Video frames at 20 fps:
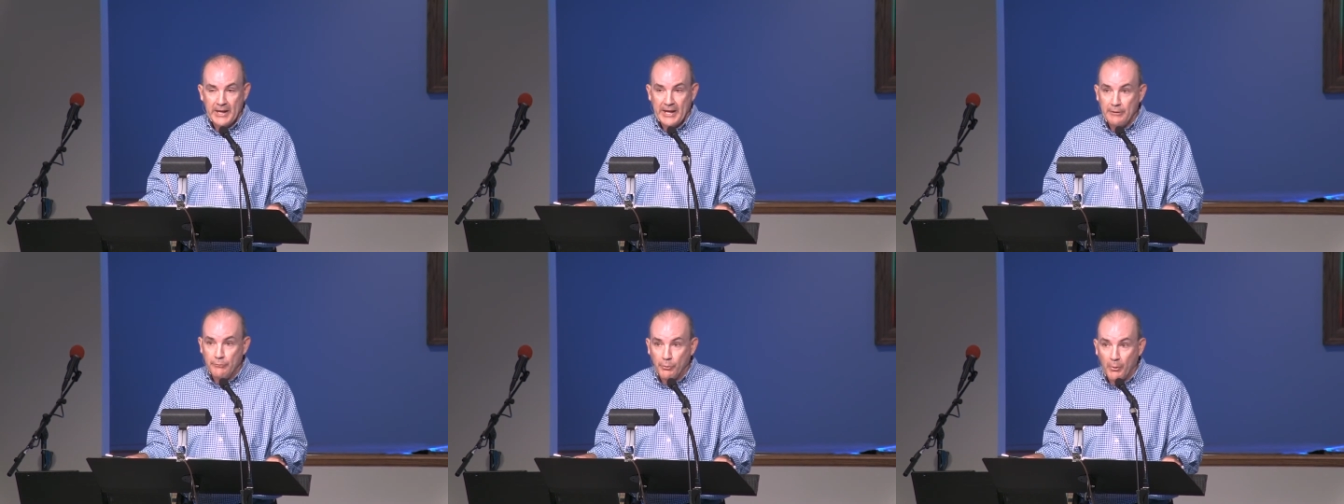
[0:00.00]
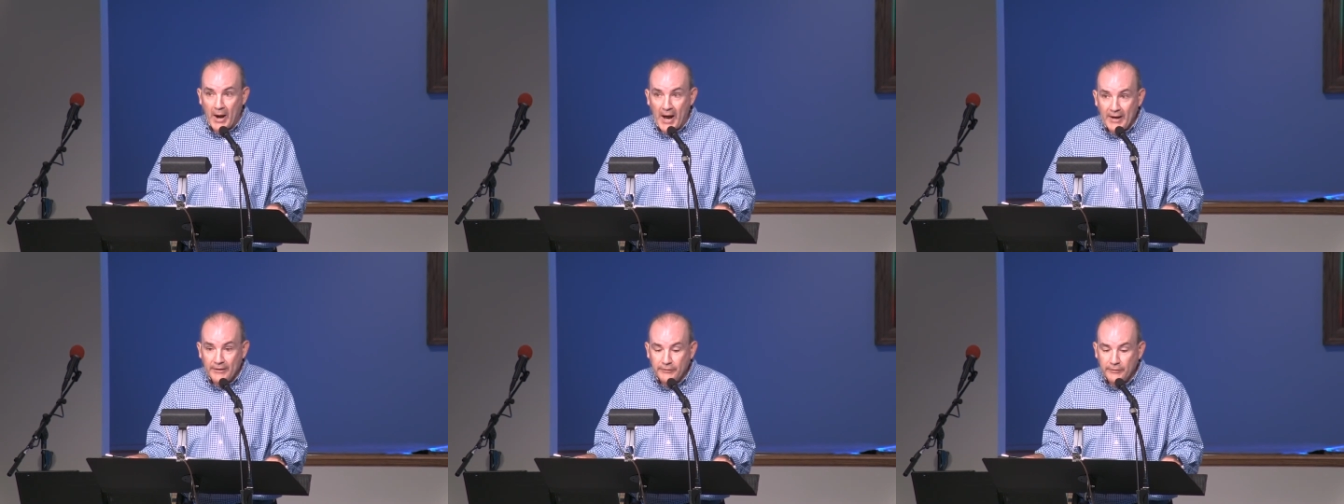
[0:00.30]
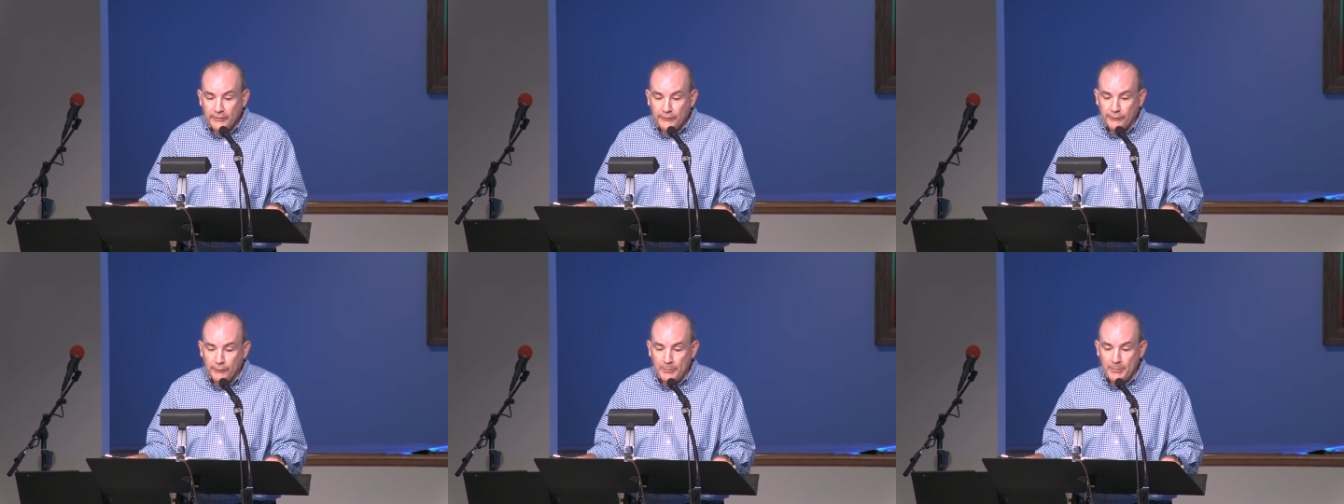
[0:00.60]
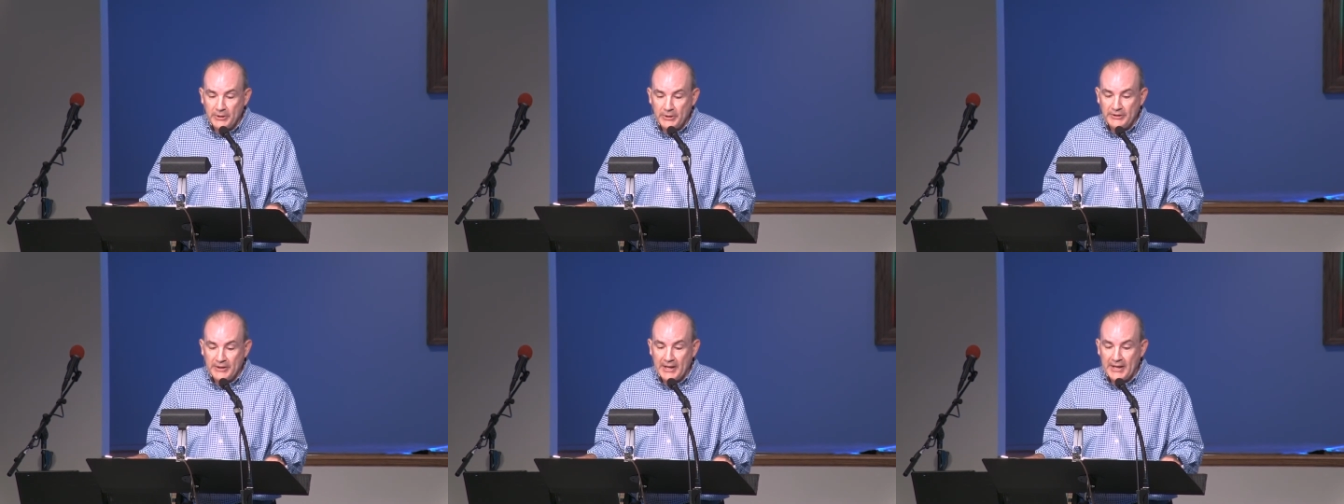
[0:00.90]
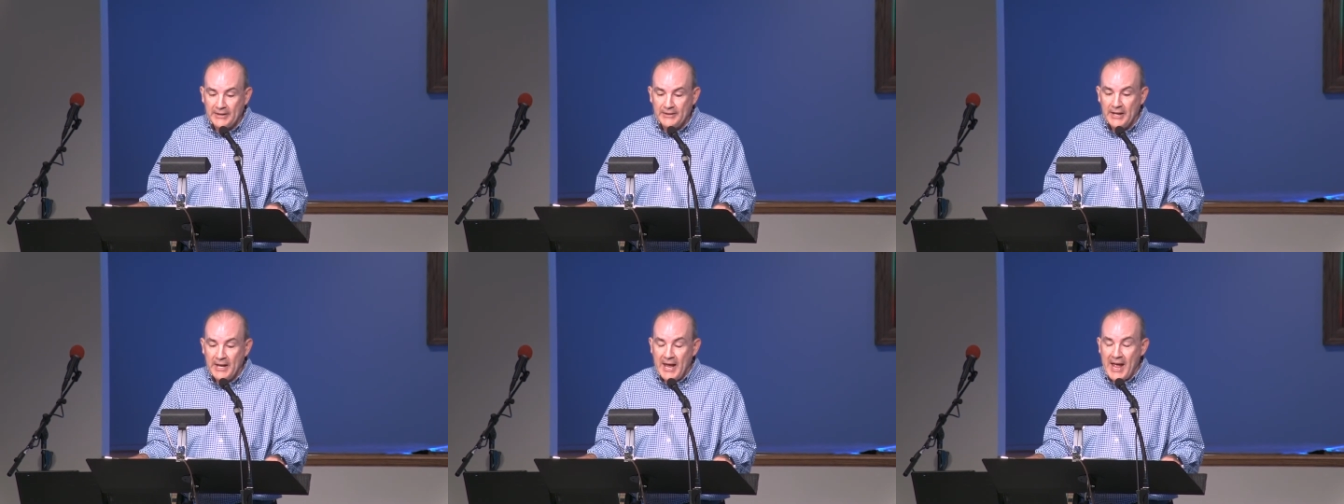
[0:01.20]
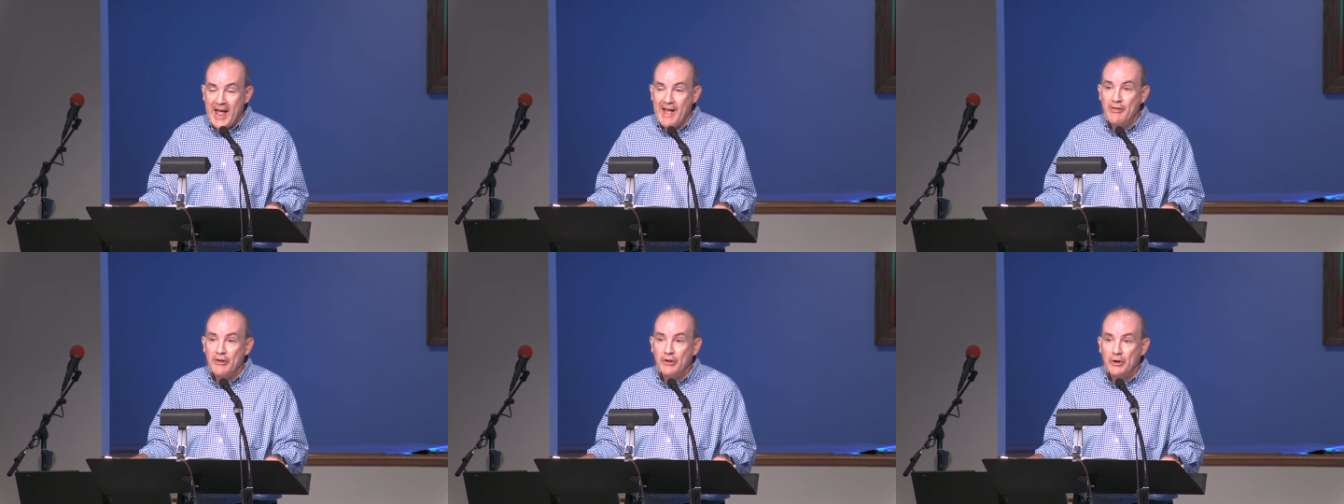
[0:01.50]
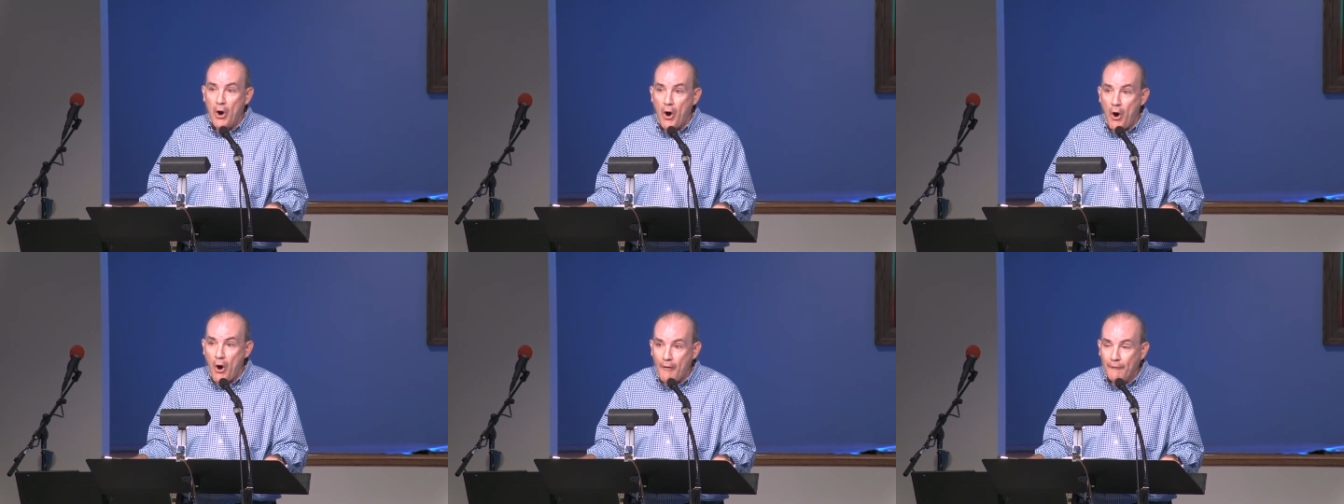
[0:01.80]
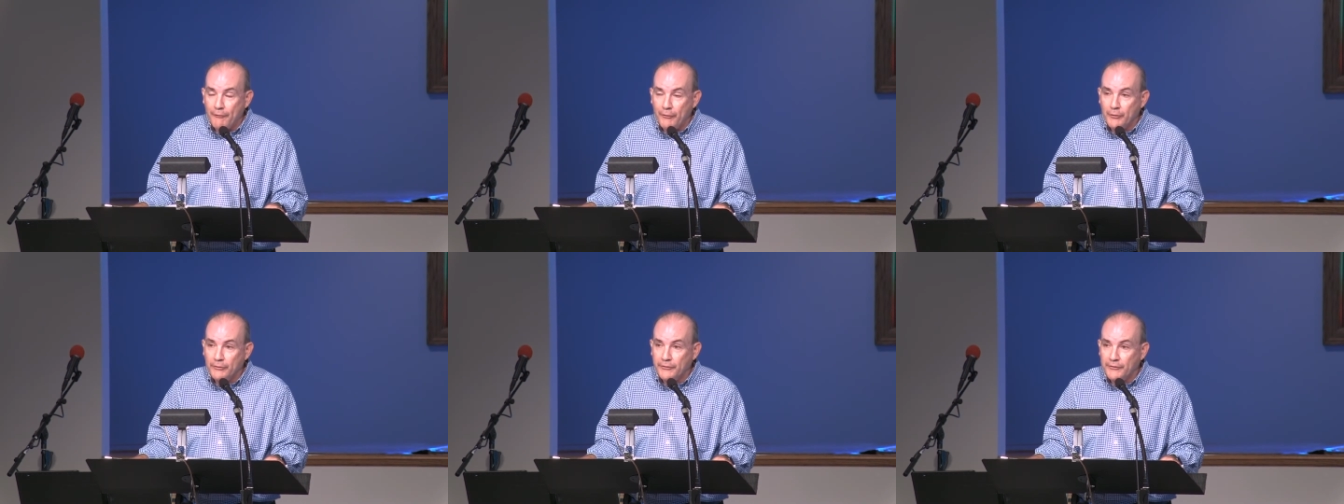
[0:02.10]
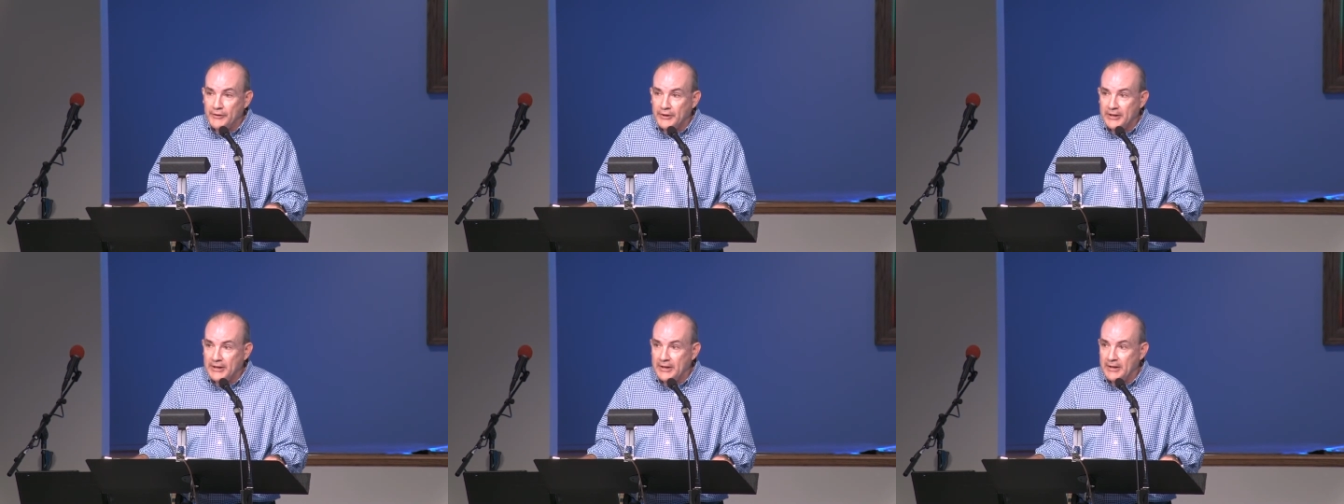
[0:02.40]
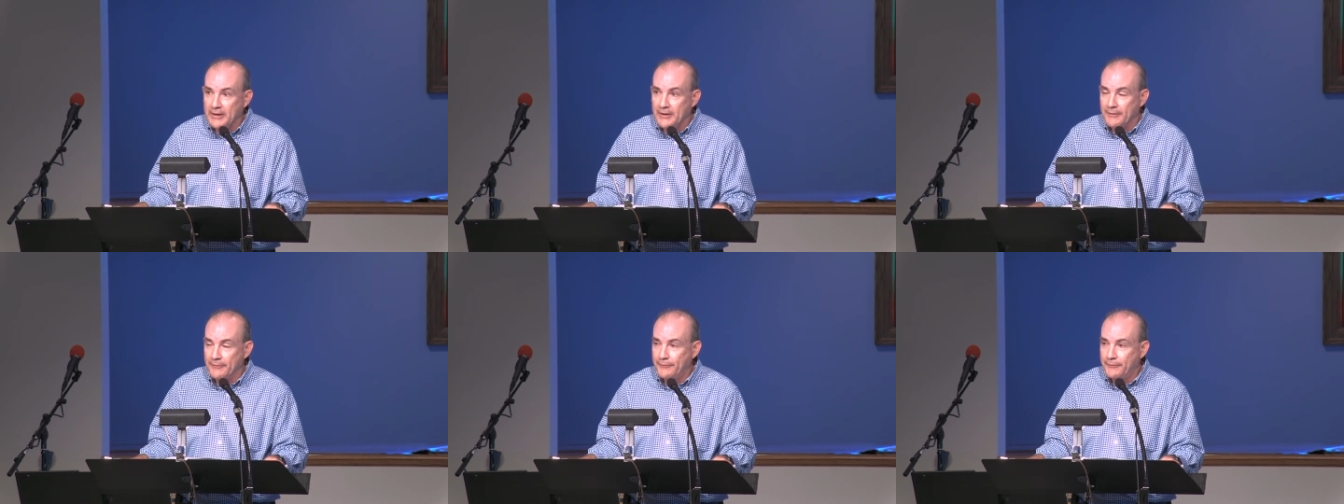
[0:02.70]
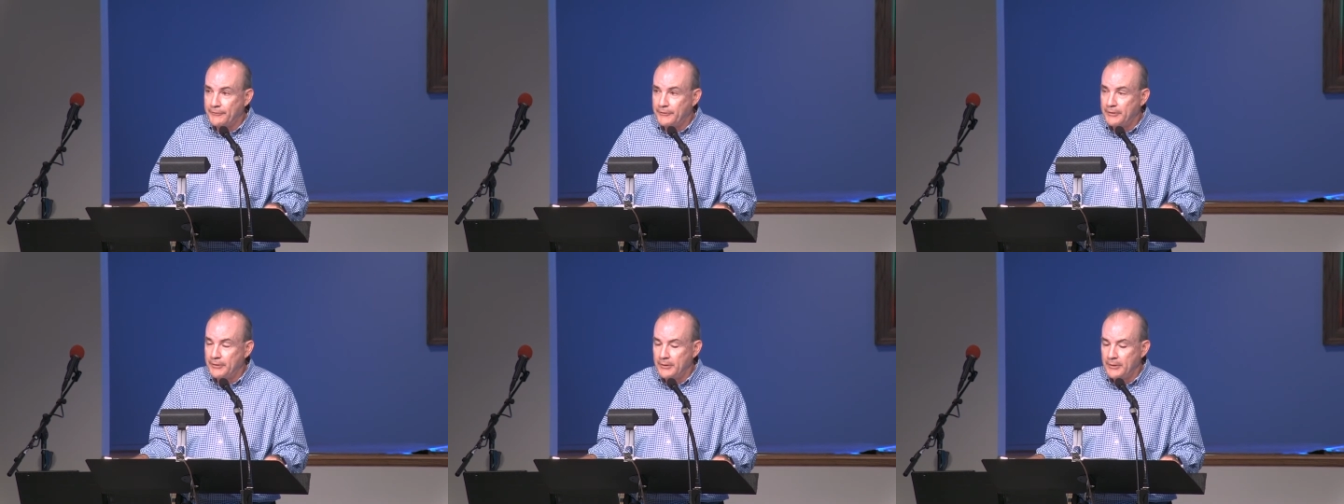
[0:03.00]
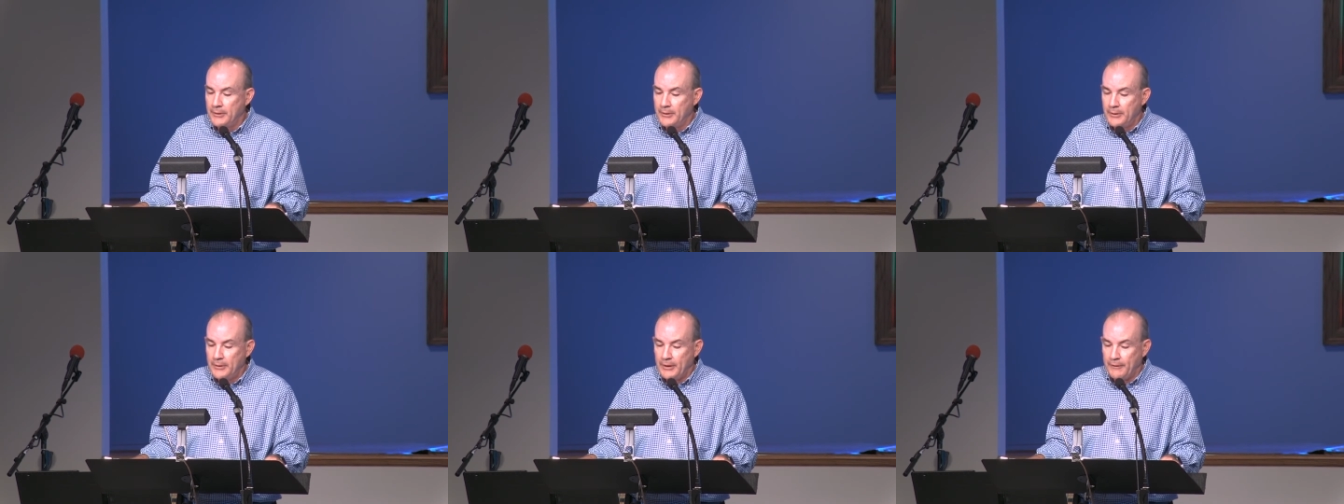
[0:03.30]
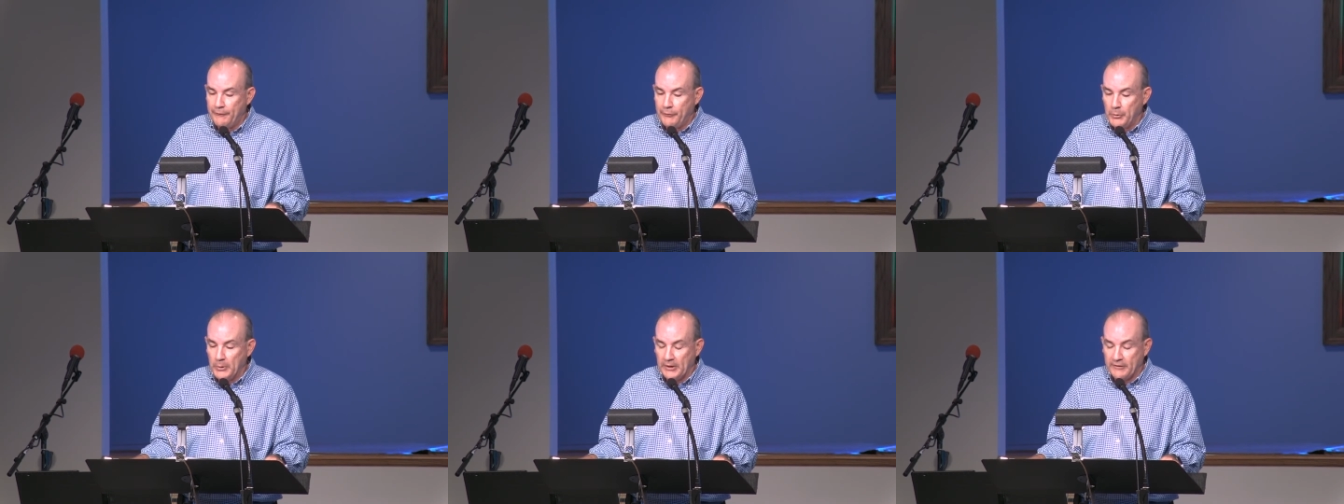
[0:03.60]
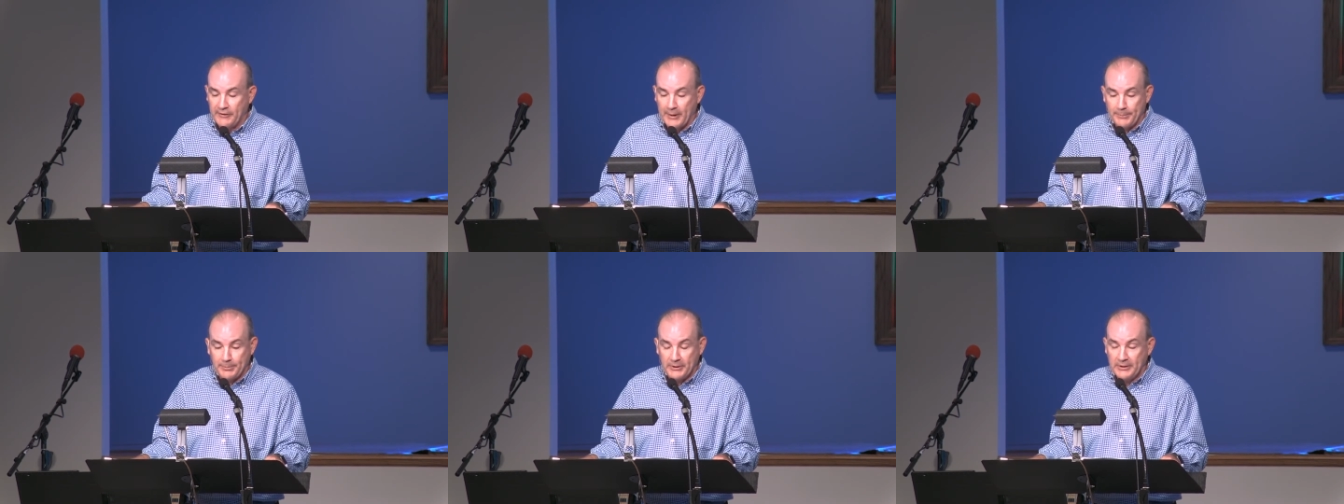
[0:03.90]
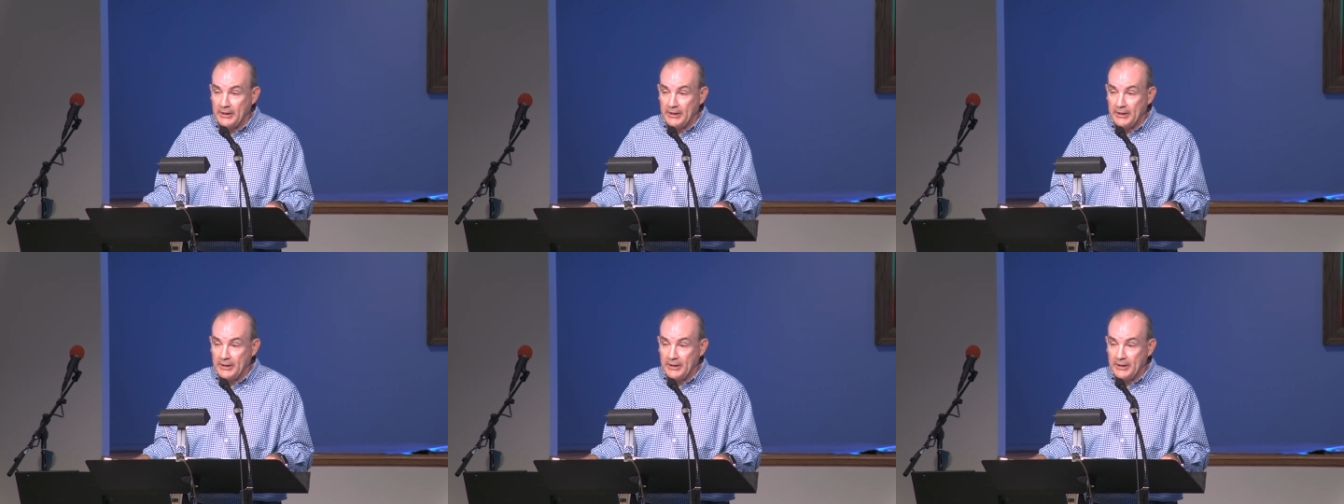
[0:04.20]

he rises from the dead, and then offers the gift if you accept it.